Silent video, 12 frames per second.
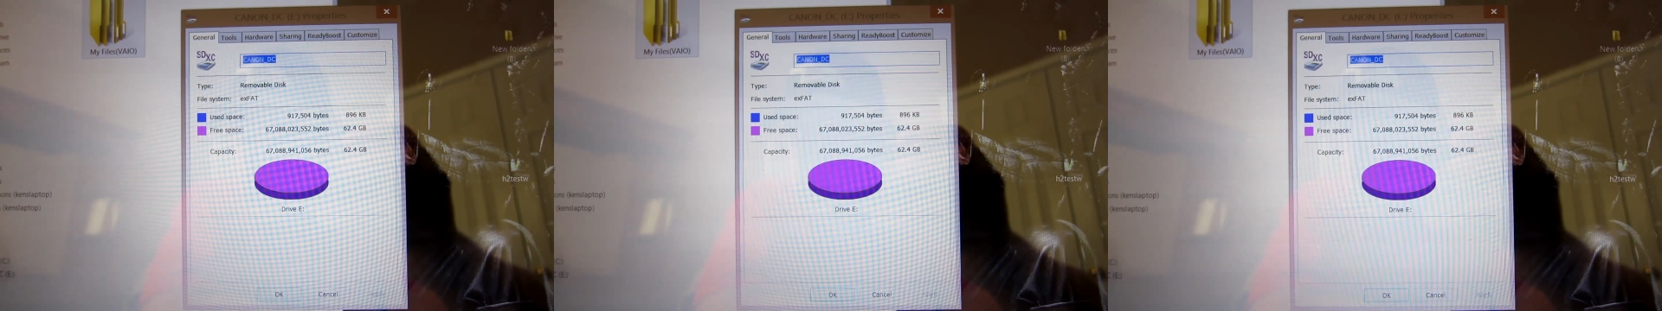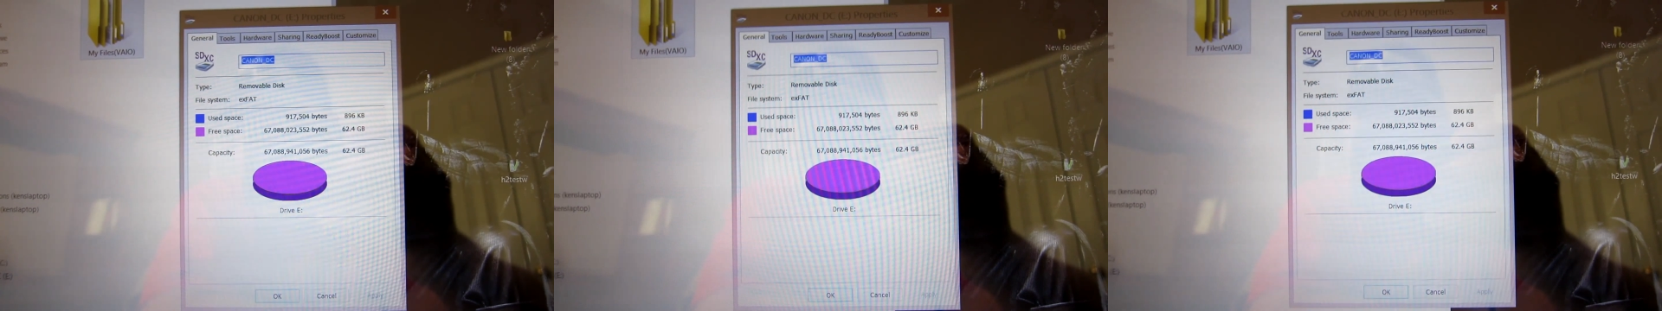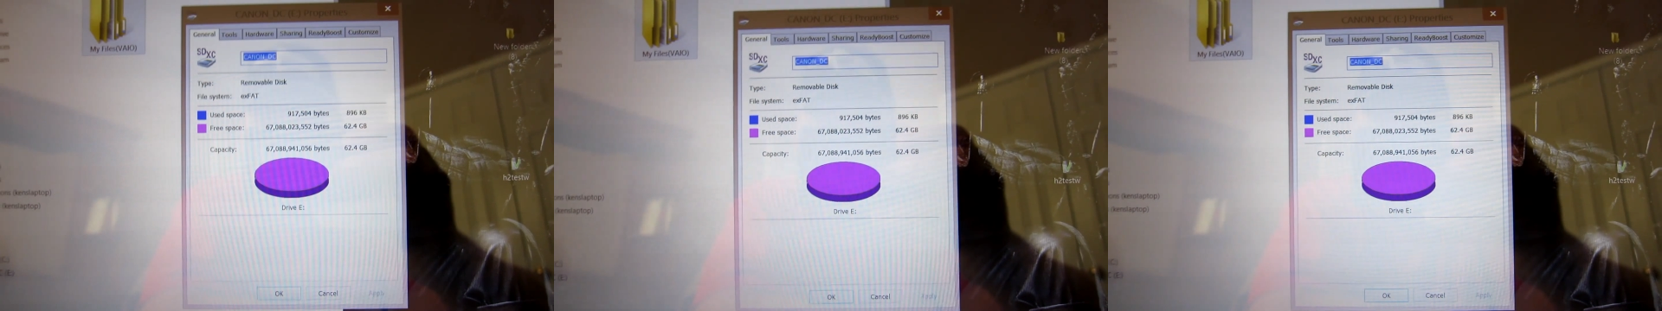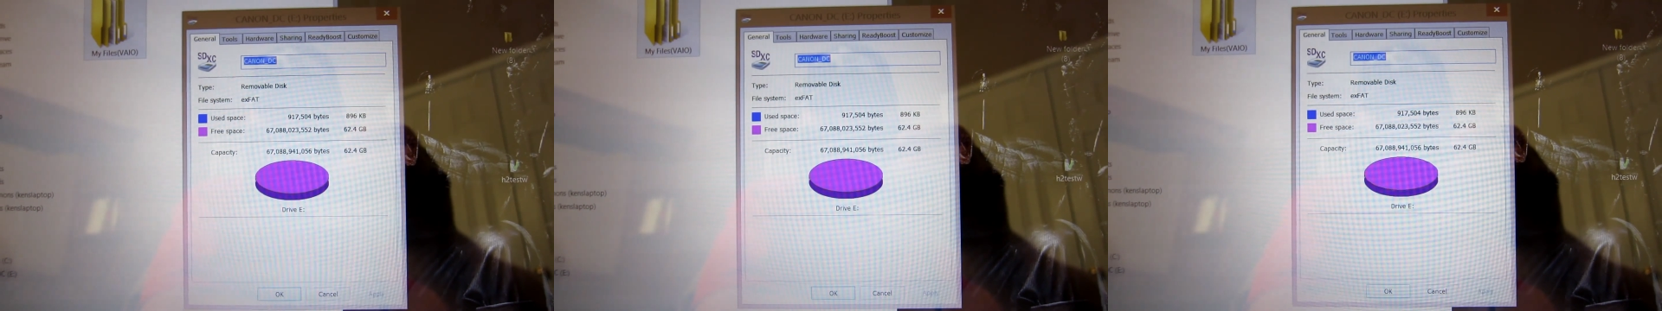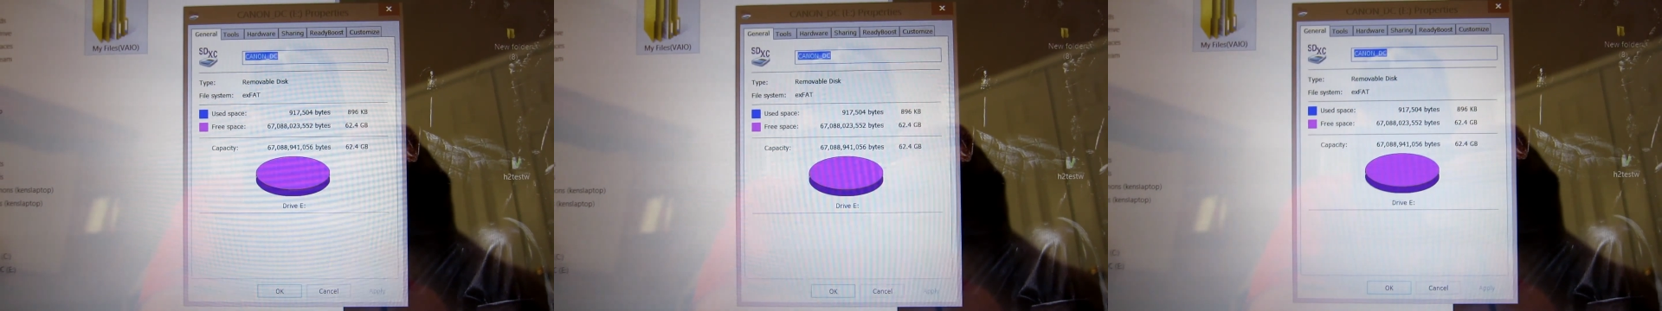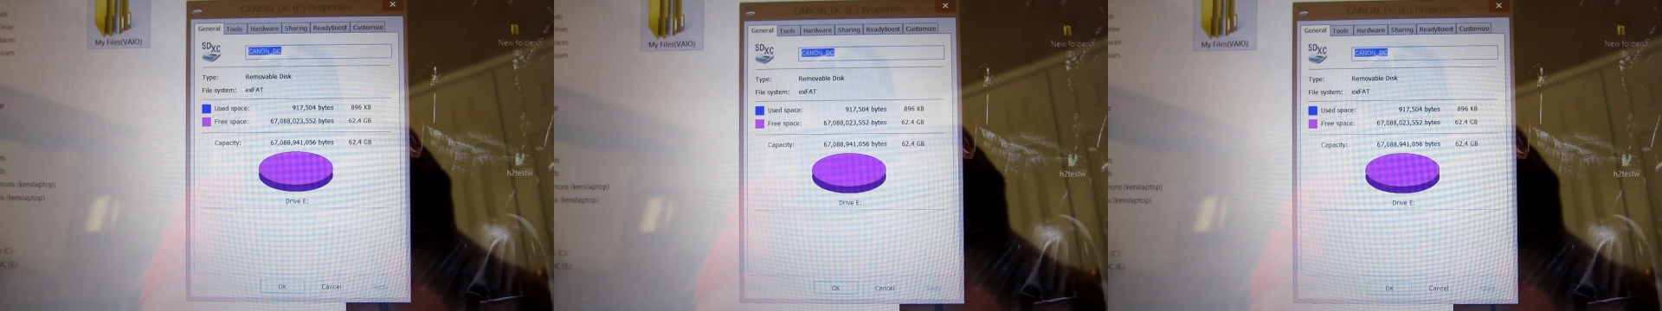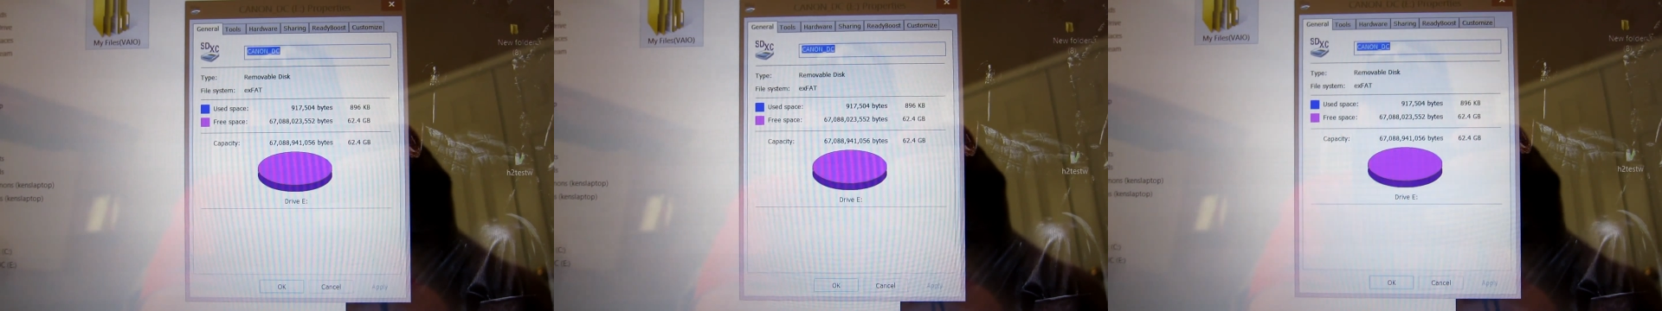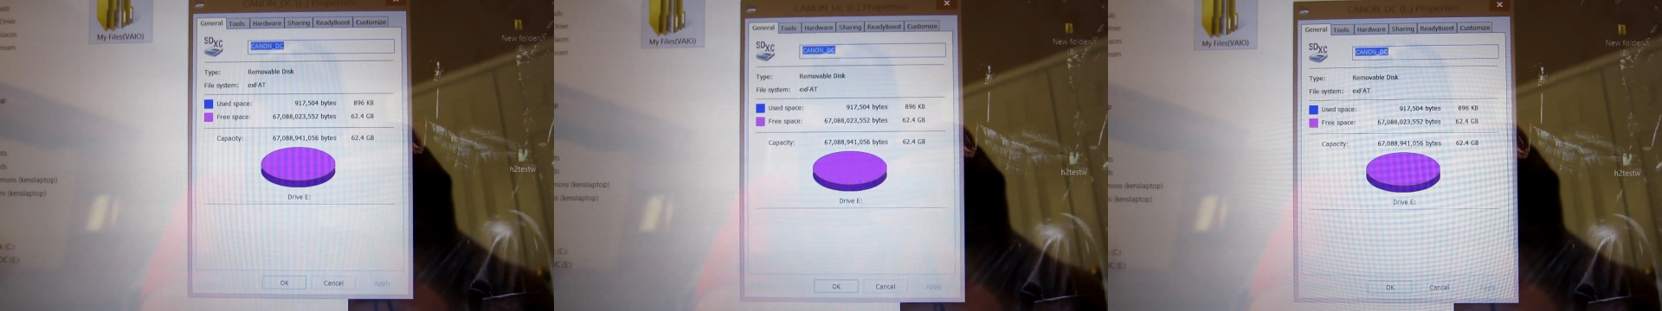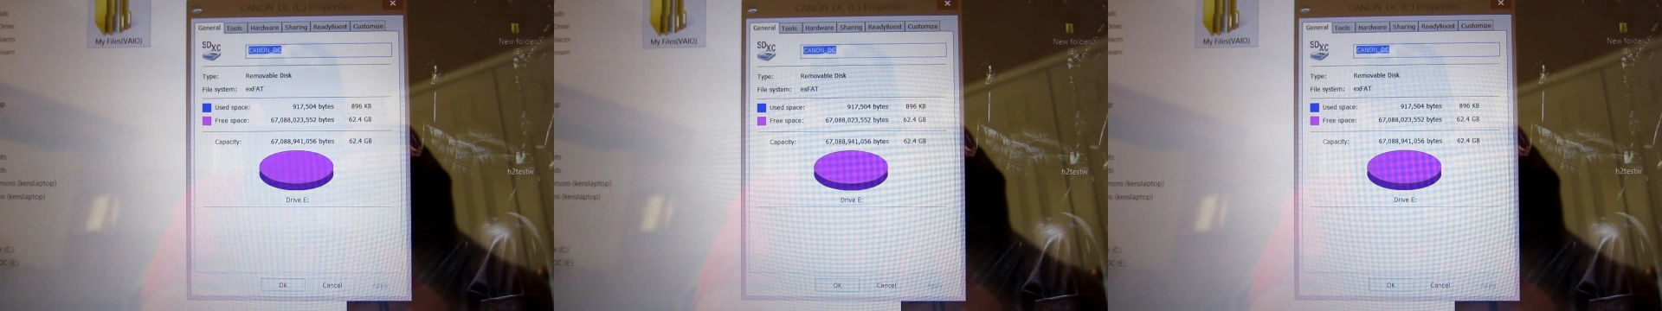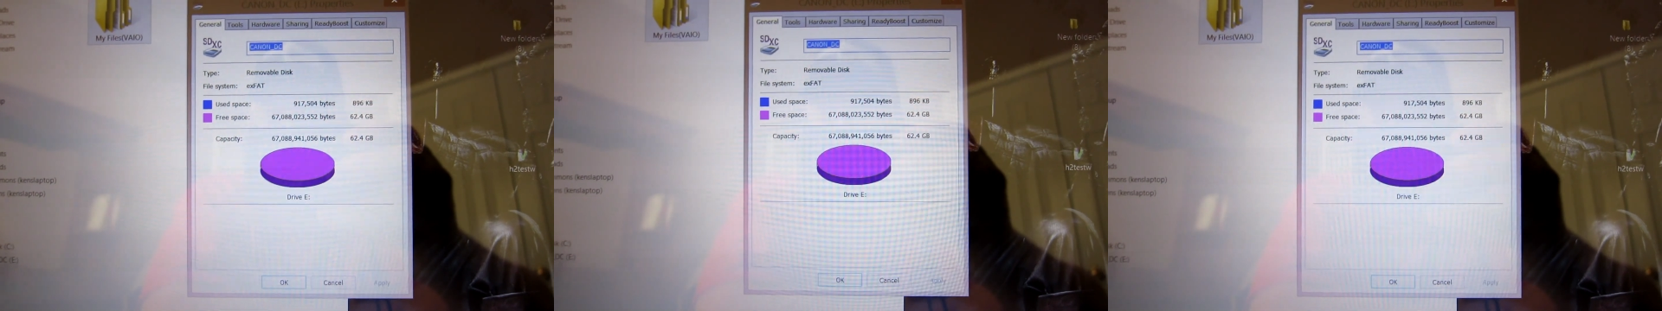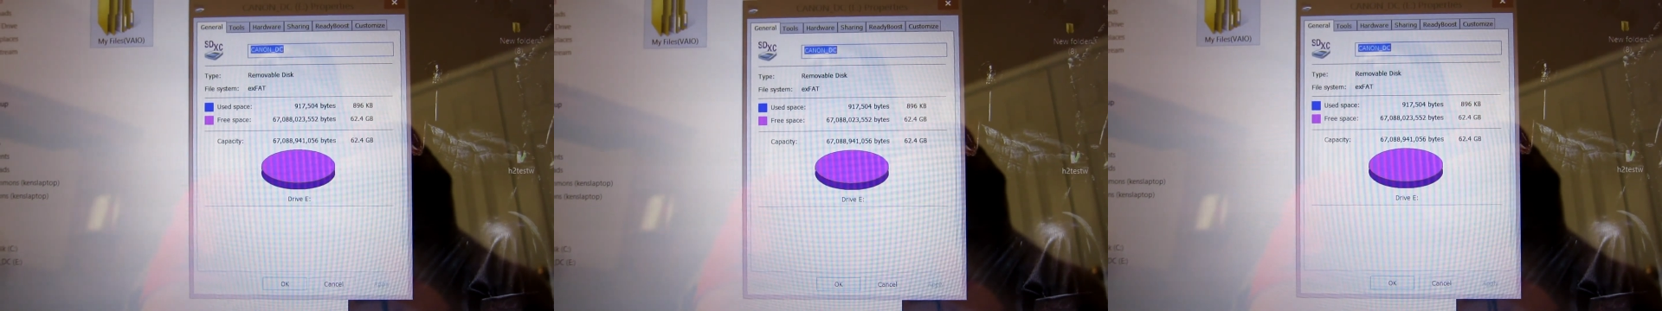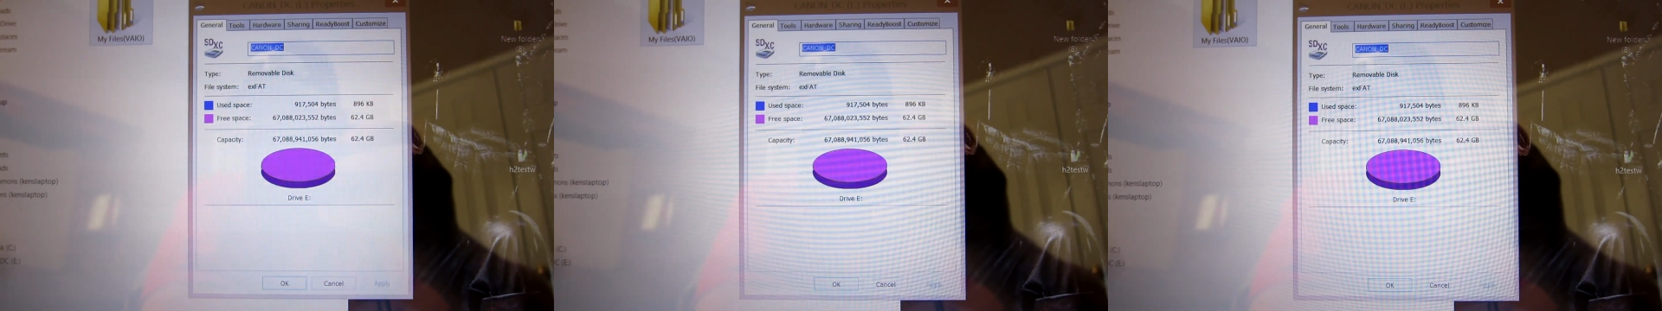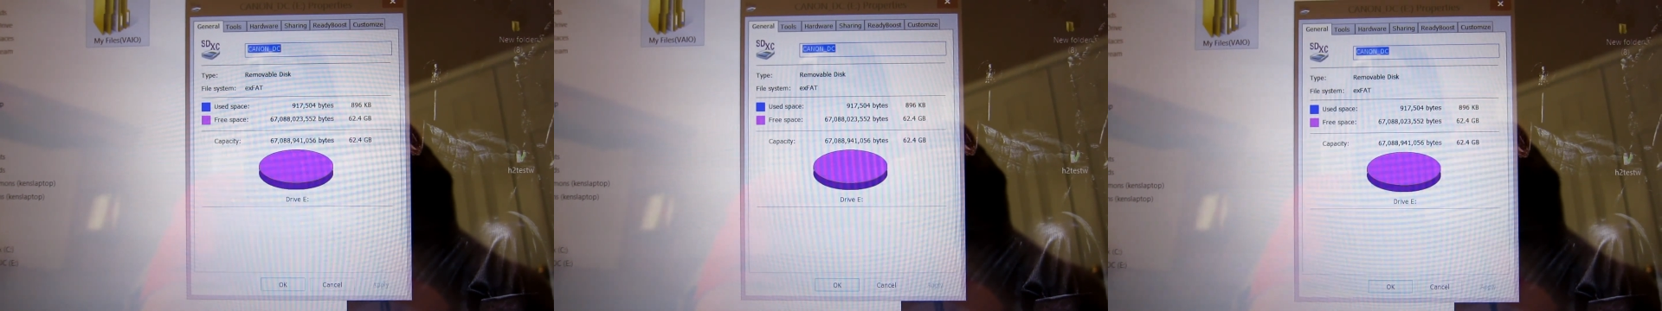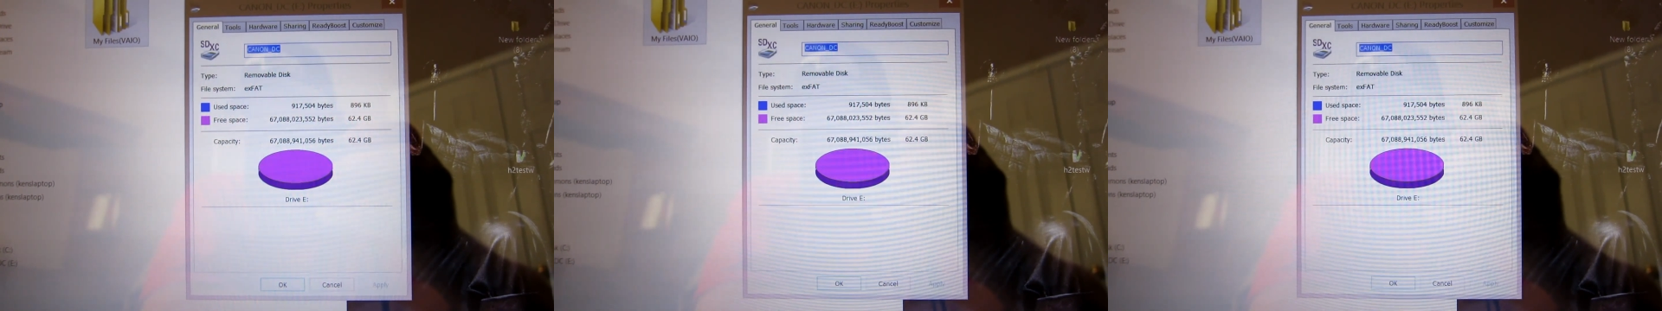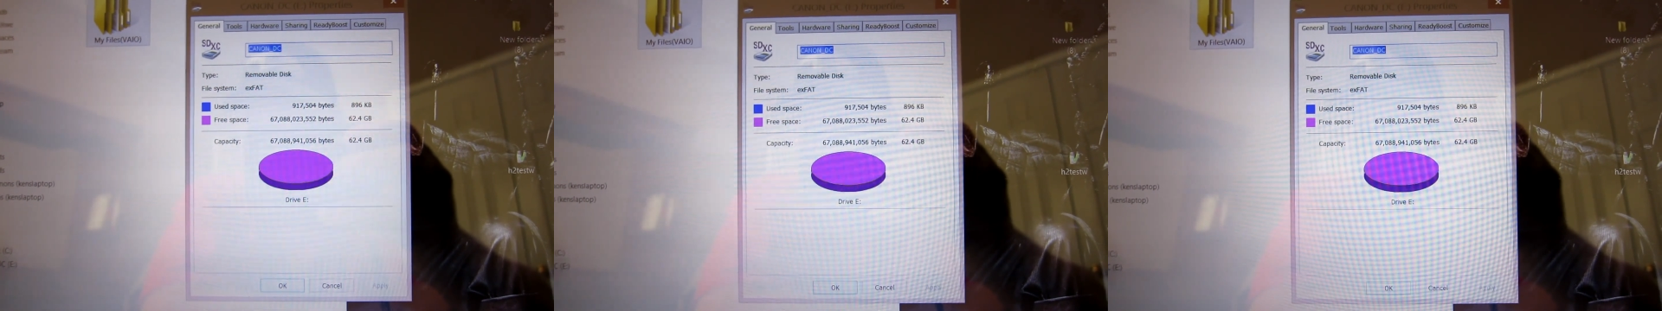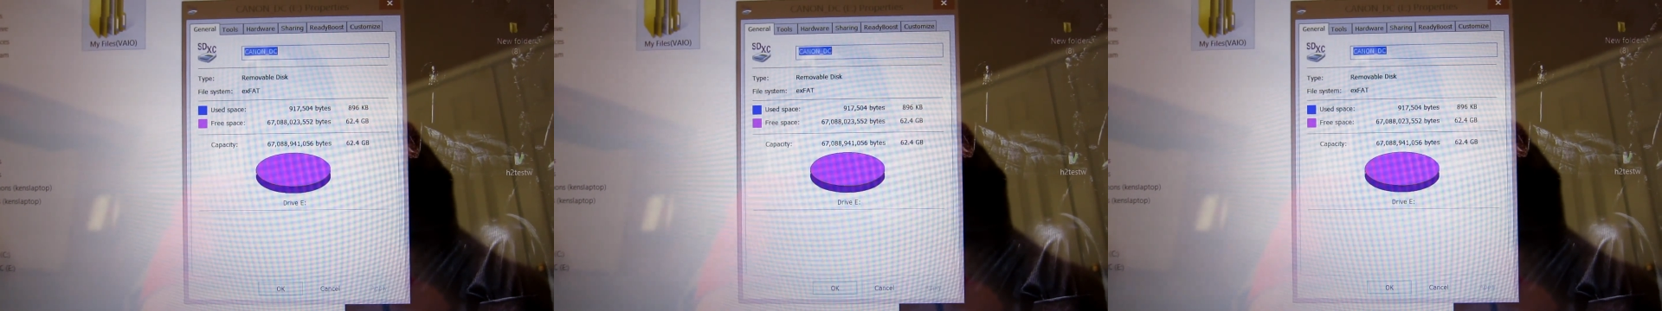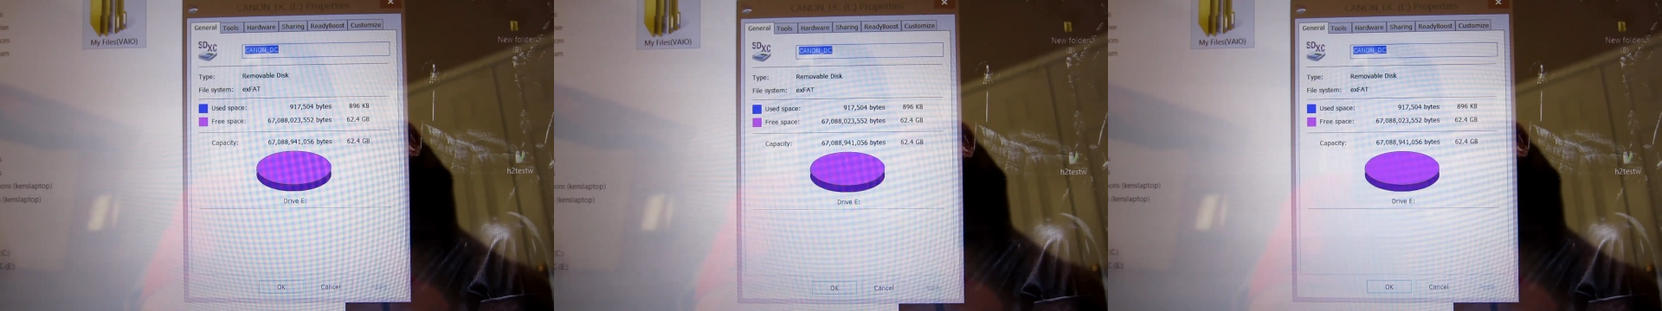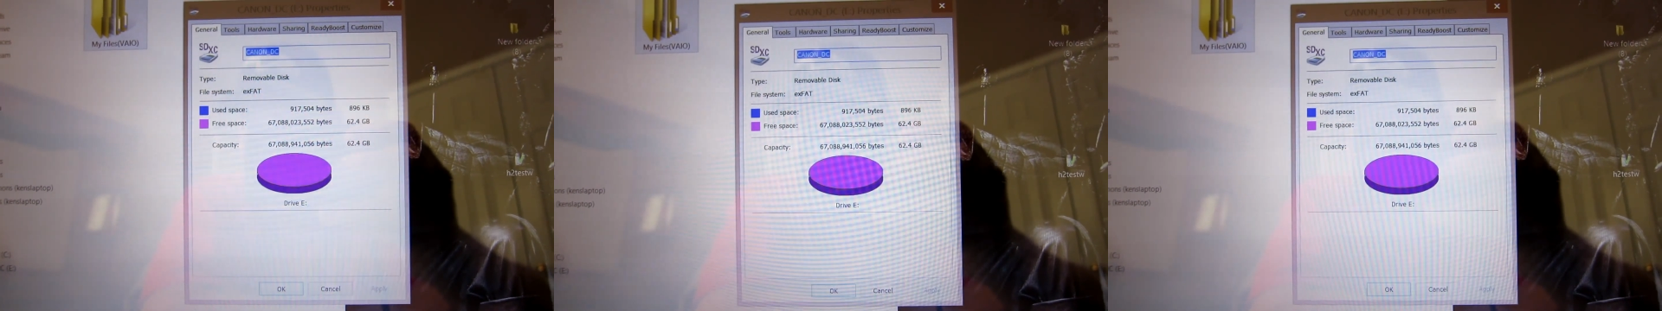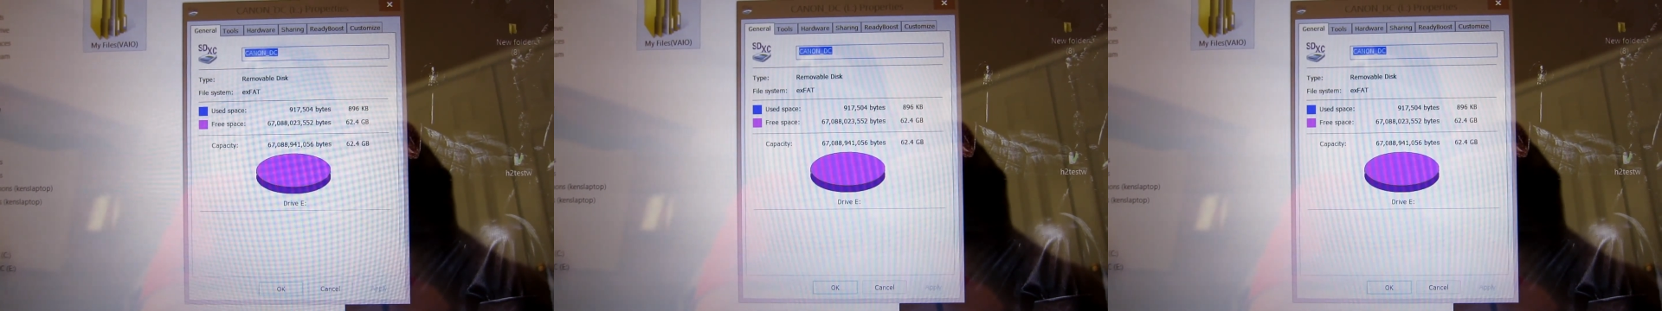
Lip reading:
[unreadable: no face in view]